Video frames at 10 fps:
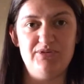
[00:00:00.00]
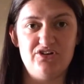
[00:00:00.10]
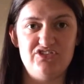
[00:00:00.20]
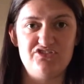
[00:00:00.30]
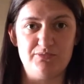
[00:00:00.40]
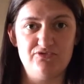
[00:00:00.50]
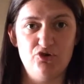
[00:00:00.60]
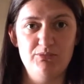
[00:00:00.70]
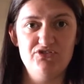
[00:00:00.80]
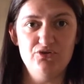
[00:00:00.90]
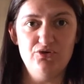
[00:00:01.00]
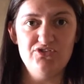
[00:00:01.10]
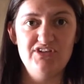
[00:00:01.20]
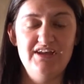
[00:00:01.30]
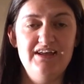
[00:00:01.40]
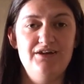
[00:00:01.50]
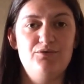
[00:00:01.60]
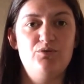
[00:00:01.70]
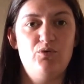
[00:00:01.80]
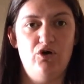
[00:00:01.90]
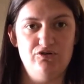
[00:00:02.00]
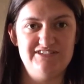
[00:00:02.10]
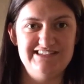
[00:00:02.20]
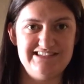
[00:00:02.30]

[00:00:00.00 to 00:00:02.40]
because it's a performance horse. We quite often